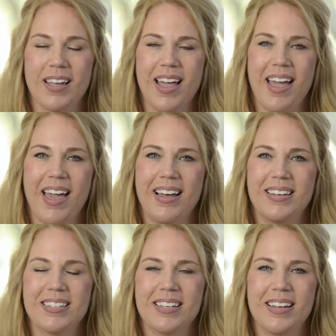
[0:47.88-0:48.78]

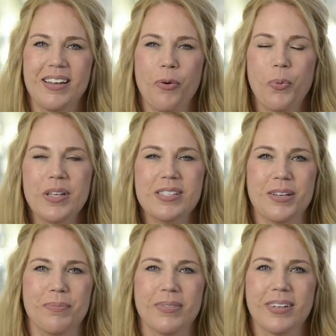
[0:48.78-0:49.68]
And
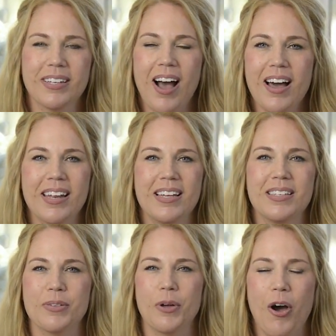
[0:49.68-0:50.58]
wisdom, God
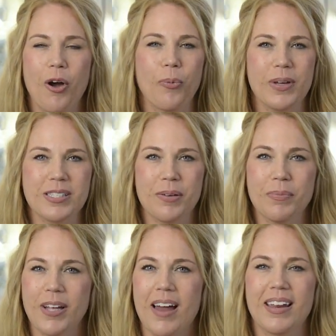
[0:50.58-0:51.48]
is our
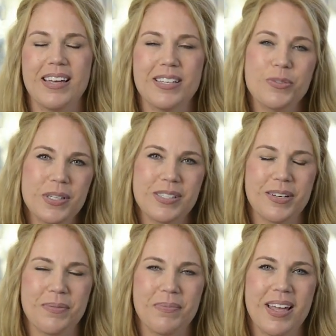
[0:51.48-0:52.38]
wisdom, God is
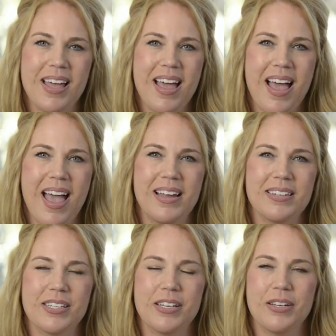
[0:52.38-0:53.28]
wisdom,
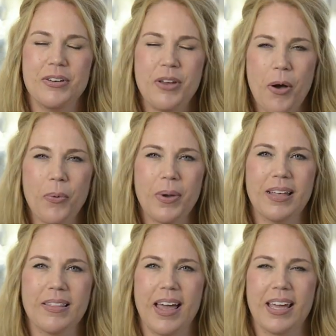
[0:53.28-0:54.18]
and to
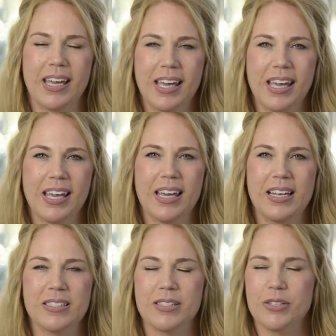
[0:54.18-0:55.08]
knowing that He
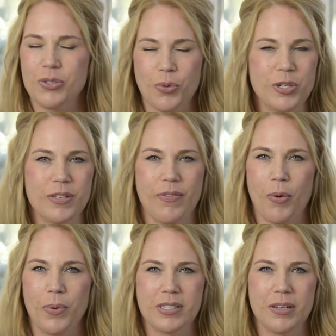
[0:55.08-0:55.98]
is the source of all
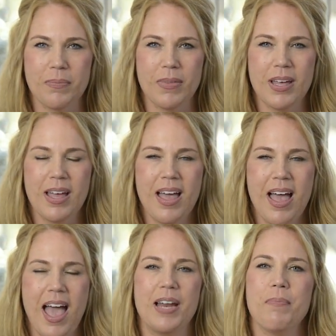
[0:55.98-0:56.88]
wisdom.
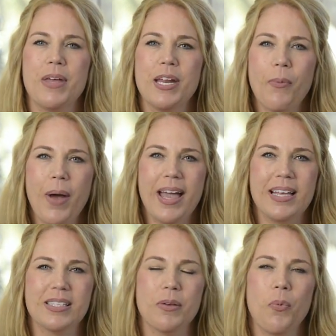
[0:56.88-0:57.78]
And in many
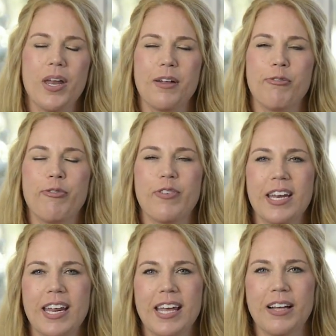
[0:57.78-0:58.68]
ways, what a
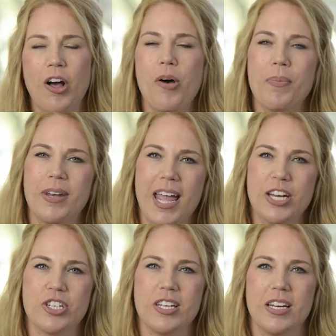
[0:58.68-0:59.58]
fitting
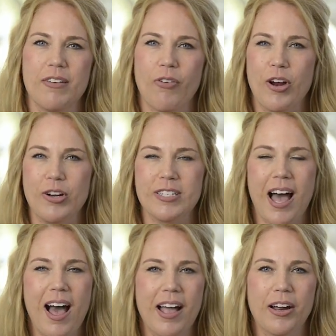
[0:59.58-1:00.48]
culmination of our
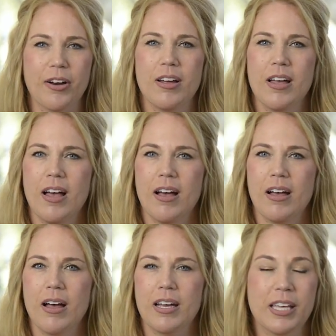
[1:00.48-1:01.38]
entire
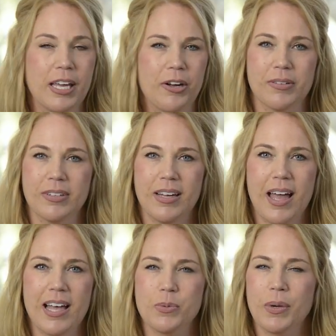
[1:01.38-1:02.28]
year,
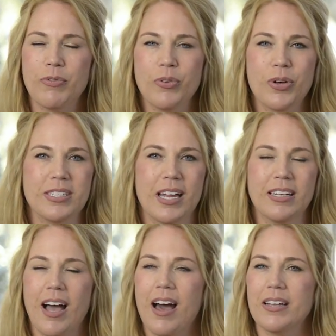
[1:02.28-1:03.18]
as we've looked at
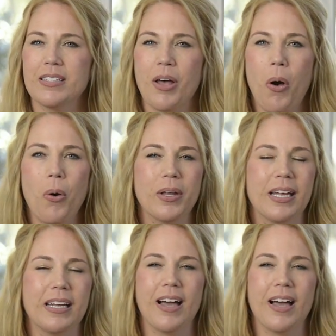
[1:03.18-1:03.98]
God is holy and